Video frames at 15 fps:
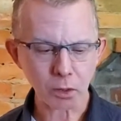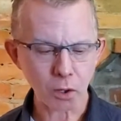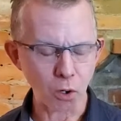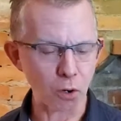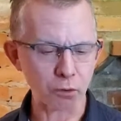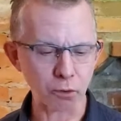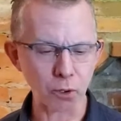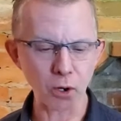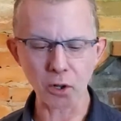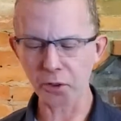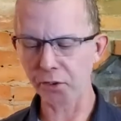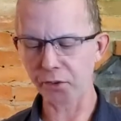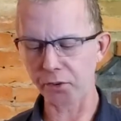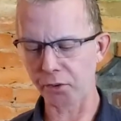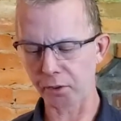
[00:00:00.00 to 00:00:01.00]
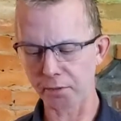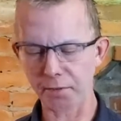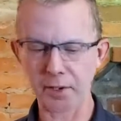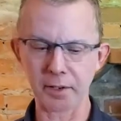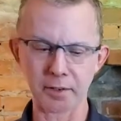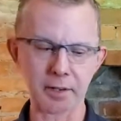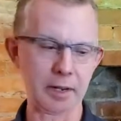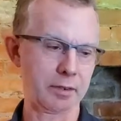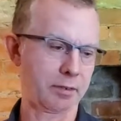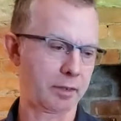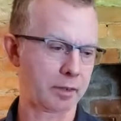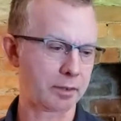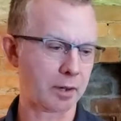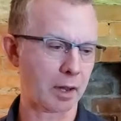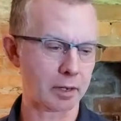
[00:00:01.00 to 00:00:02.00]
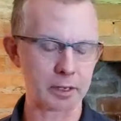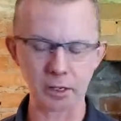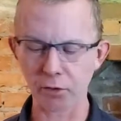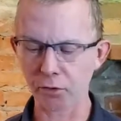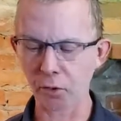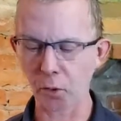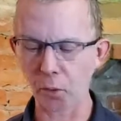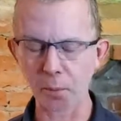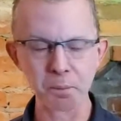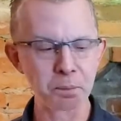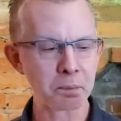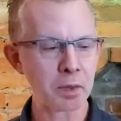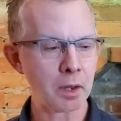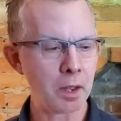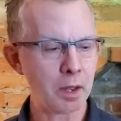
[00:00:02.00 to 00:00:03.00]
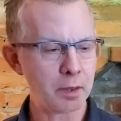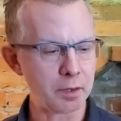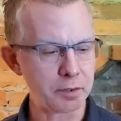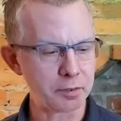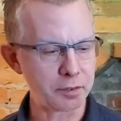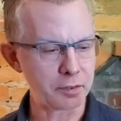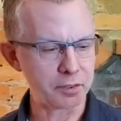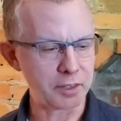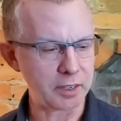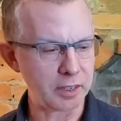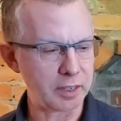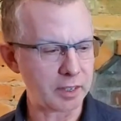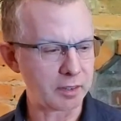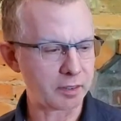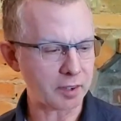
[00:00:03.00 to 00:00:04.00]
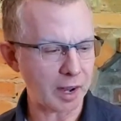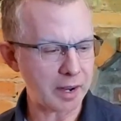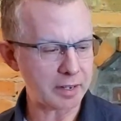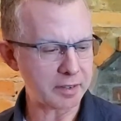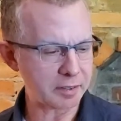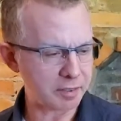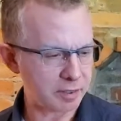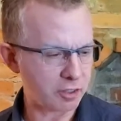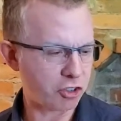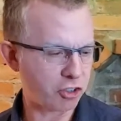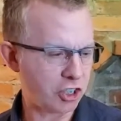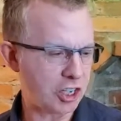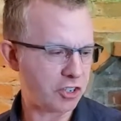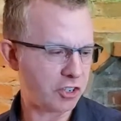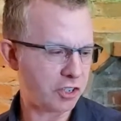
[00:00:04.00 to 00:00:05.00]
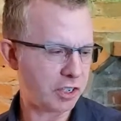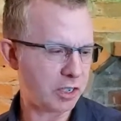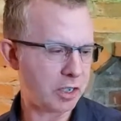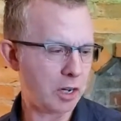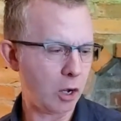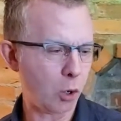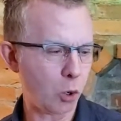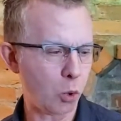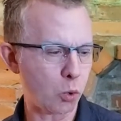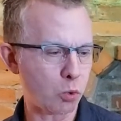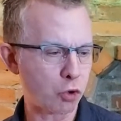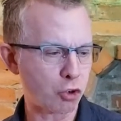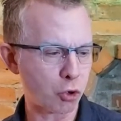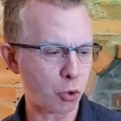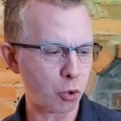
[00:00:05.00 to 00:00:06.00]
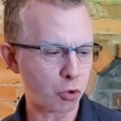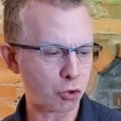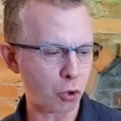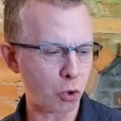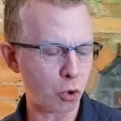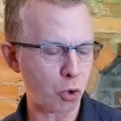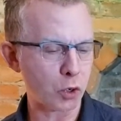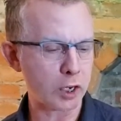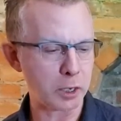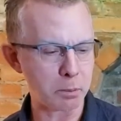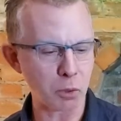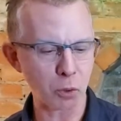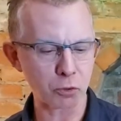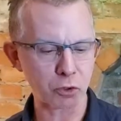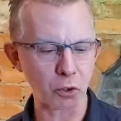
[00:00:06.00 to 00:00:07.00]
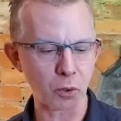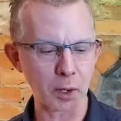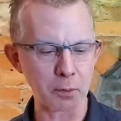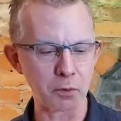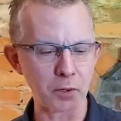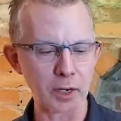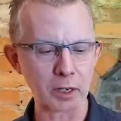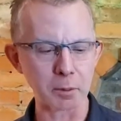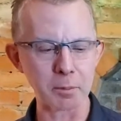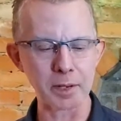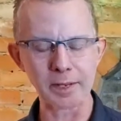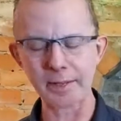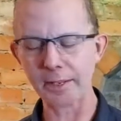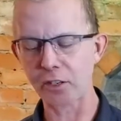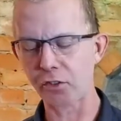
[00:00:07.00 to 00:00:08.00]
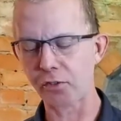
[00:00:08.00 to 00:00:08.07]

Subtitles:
Overall, this is a fantastic sake. So This is the Daishichi Honjozo Kimoto. I would recommend this